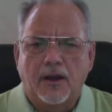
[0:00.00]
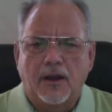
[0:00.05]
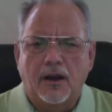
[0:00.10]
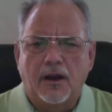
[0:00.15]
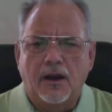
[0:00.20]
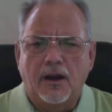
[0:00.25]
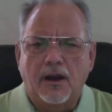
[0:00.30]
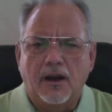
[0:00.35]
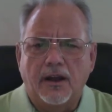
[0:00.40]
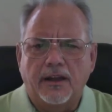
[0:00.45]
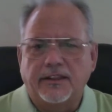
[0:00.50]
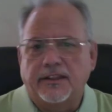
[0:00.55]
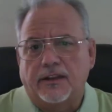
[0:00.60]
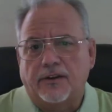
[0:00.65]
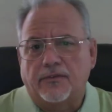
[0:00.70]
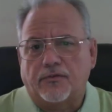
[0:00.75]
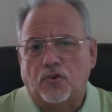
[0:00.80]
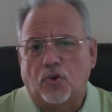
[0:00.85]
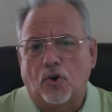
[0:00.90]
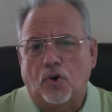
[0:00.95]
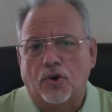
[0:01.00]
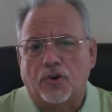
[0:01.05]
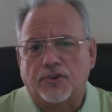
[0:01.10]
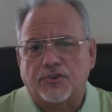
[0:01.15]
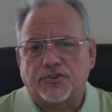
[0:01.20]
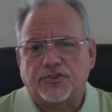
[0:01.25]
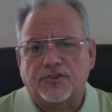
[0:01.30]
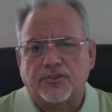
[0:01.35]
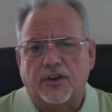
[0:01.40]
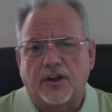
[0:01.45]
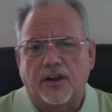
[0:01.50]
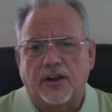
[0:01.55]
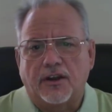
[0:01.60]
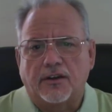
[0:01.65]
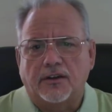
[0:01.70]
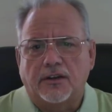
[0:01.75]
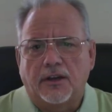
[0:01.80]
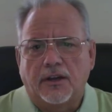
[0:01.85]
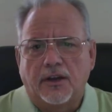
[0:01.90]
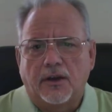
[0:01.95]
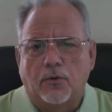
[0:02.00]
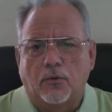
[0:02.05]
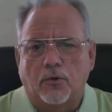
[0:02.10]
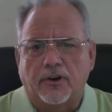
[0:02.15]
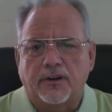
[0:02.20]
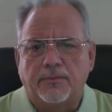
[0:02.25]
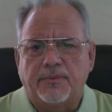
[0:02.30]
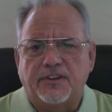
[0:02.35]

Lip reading: And then, of course, we're going